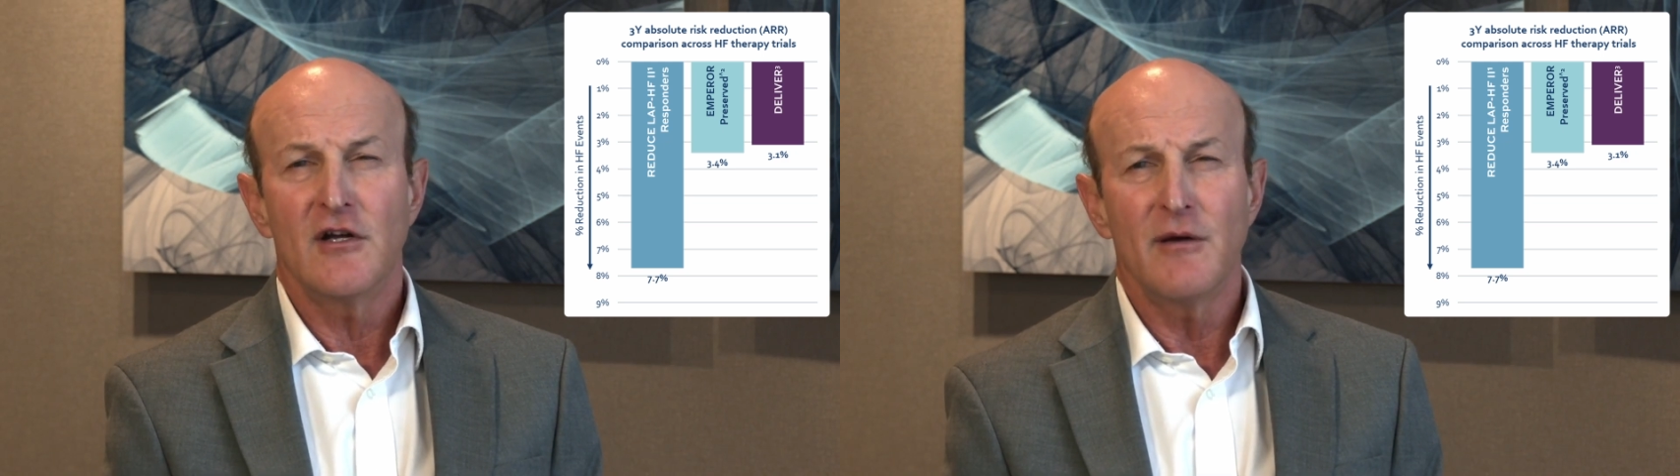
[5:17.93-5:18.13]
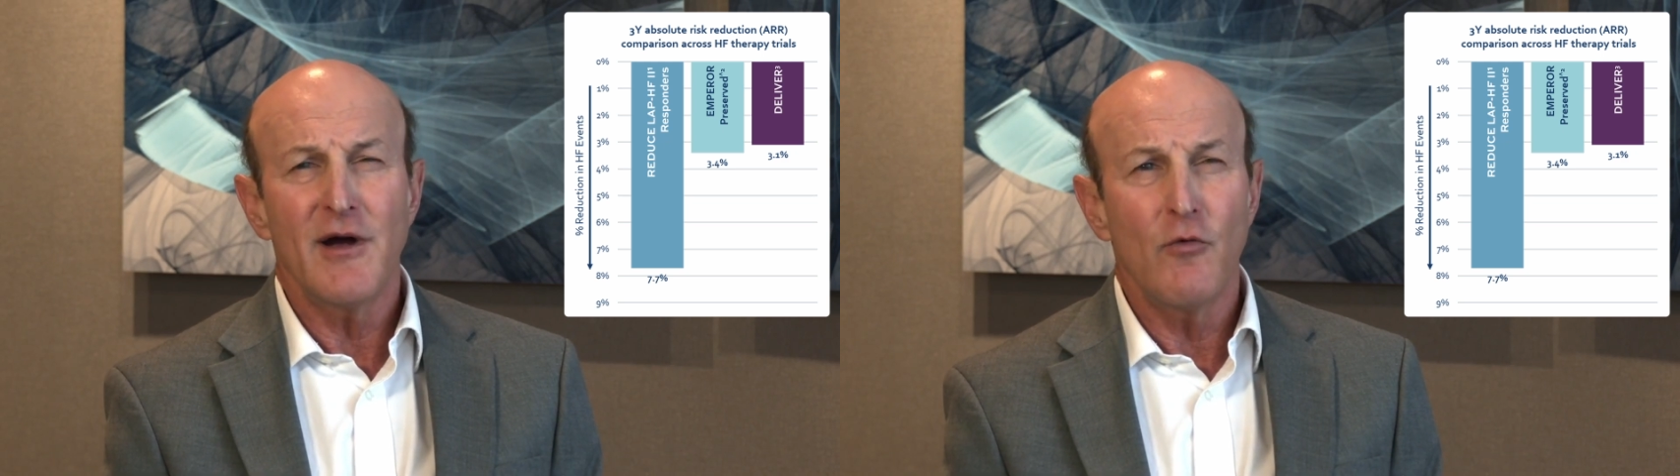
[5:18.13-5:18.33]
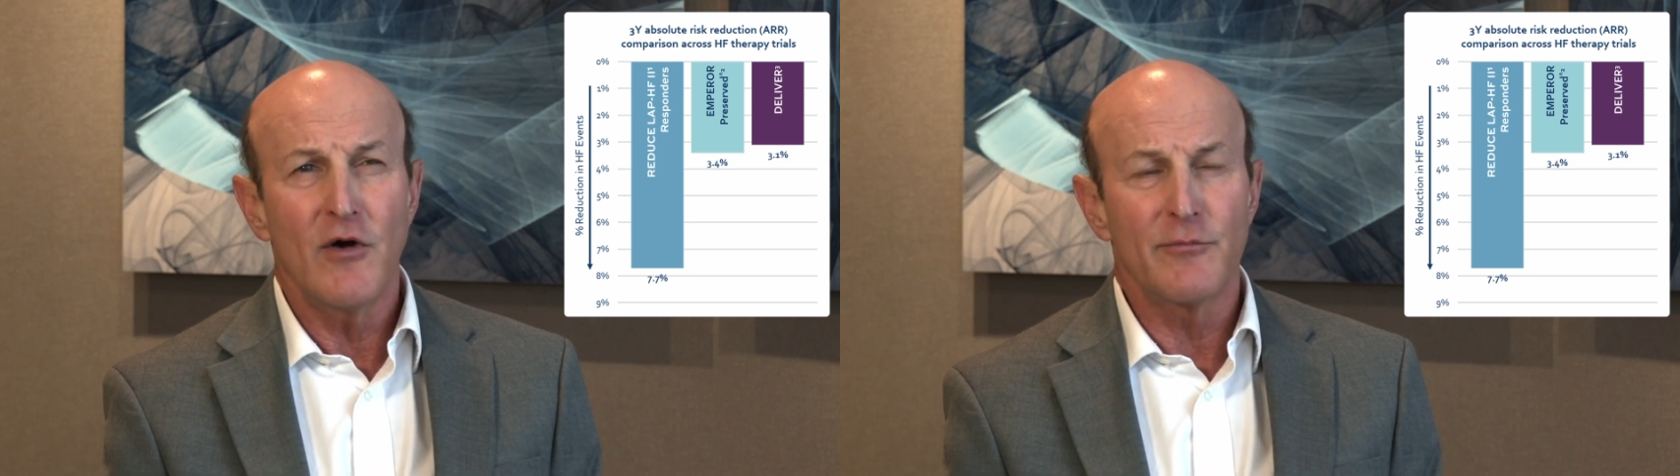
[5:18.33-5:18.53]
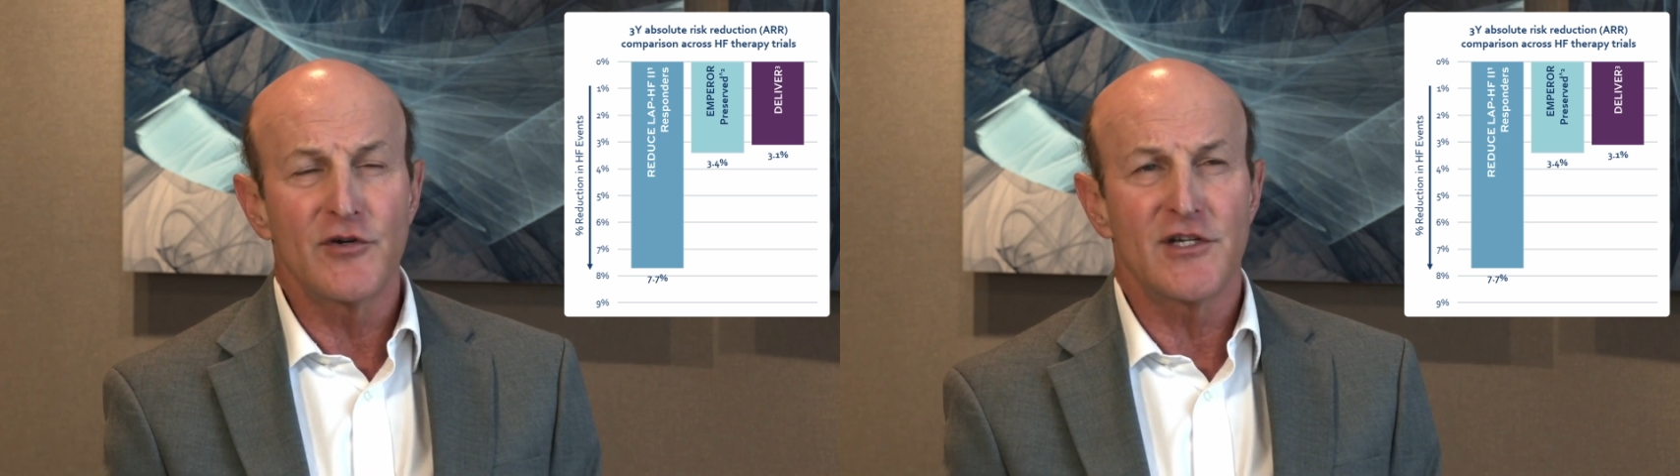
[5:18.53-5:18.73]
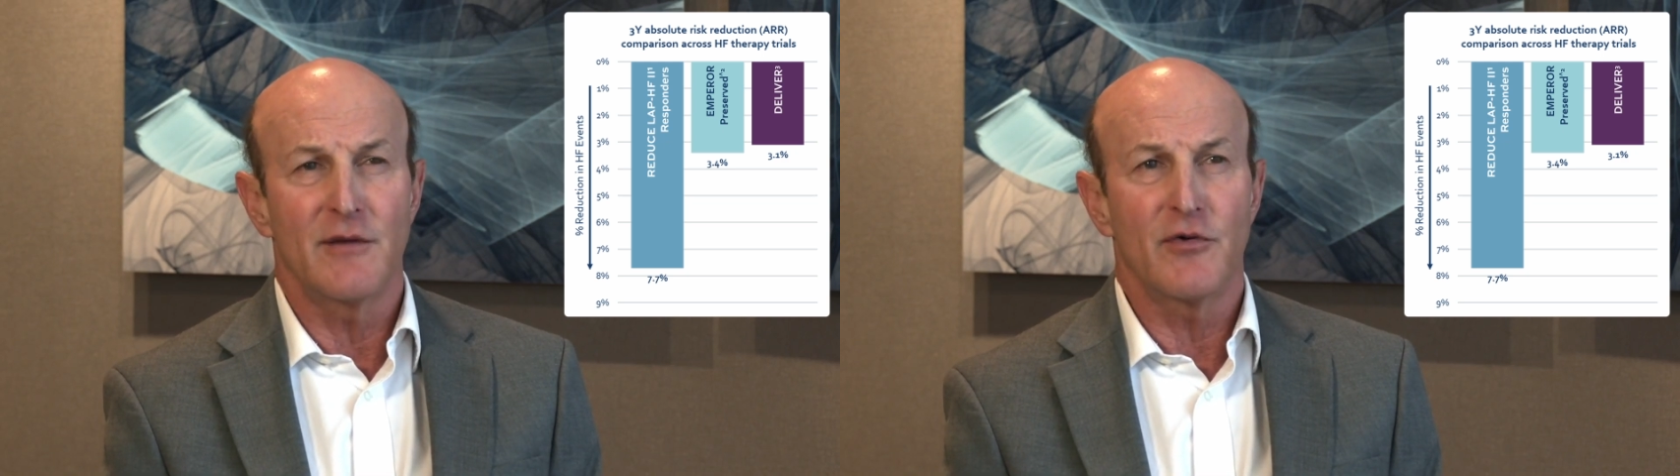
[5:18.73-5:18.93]
about
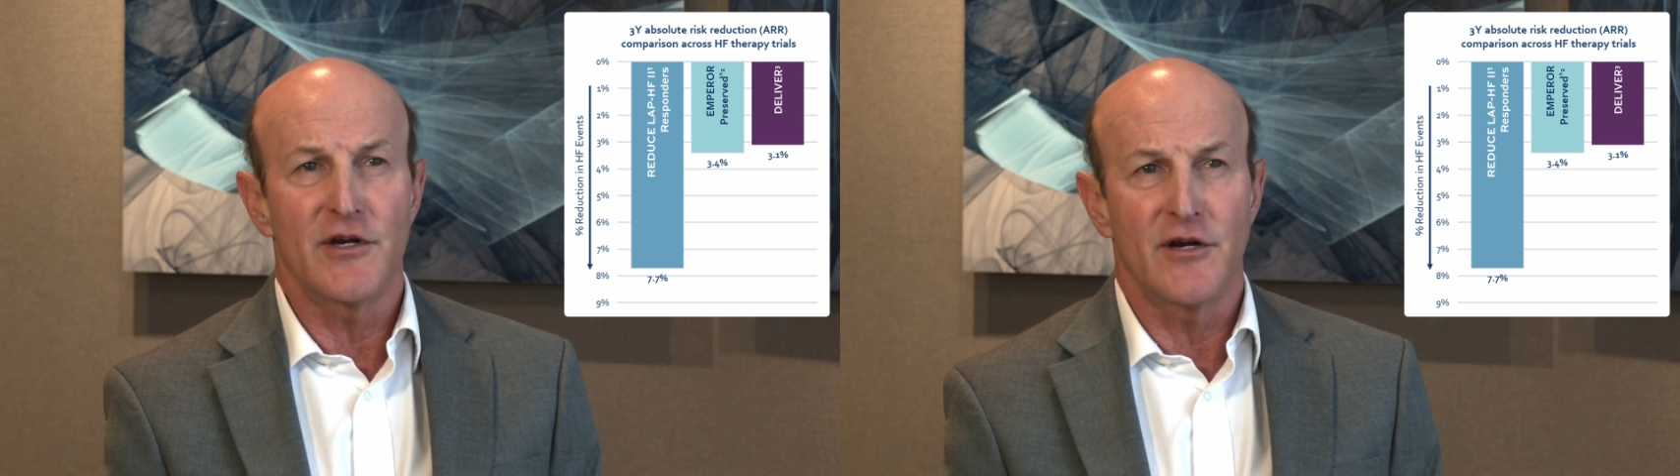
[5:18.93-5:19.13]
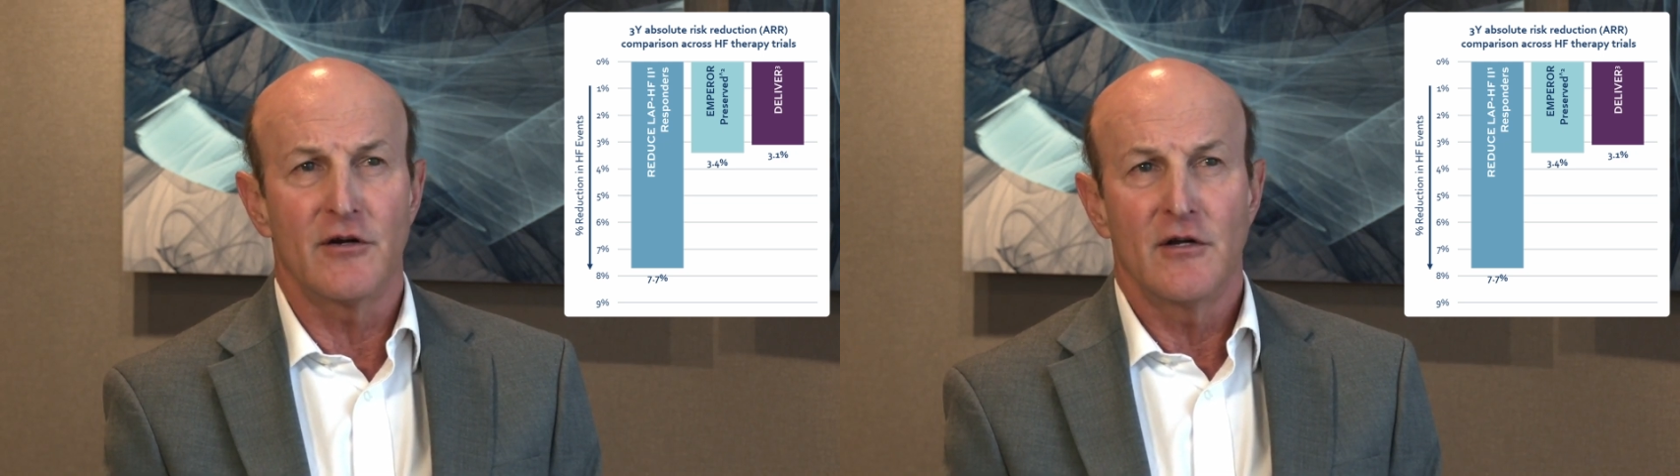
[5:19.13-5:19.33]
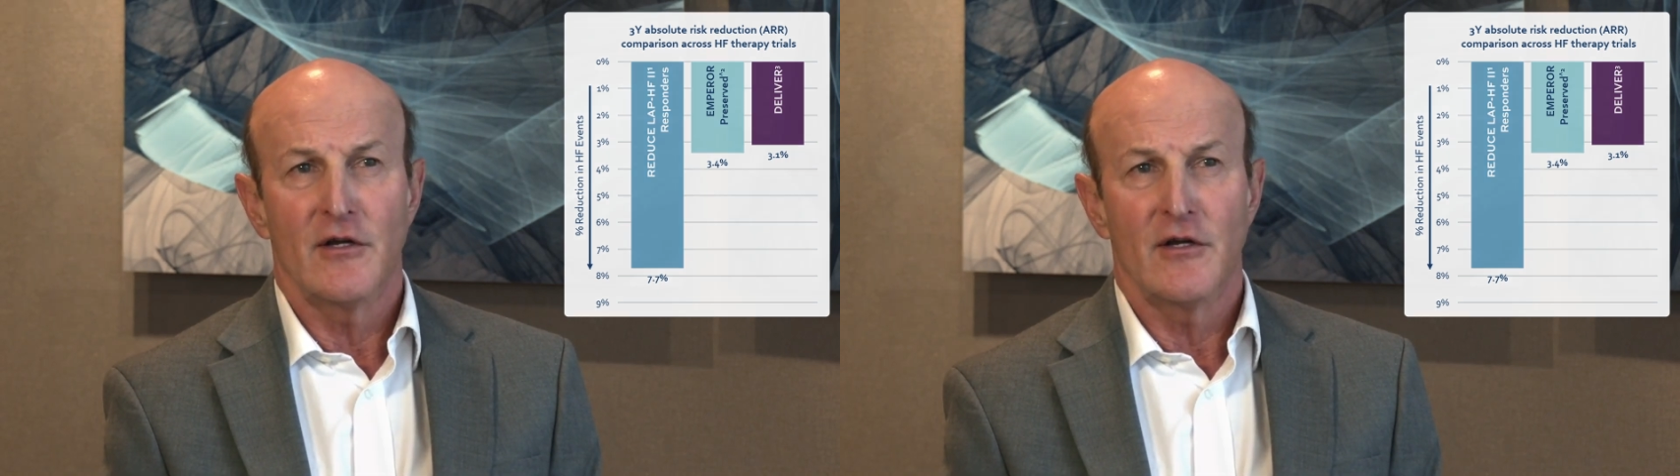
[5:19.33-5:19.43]
1% per year.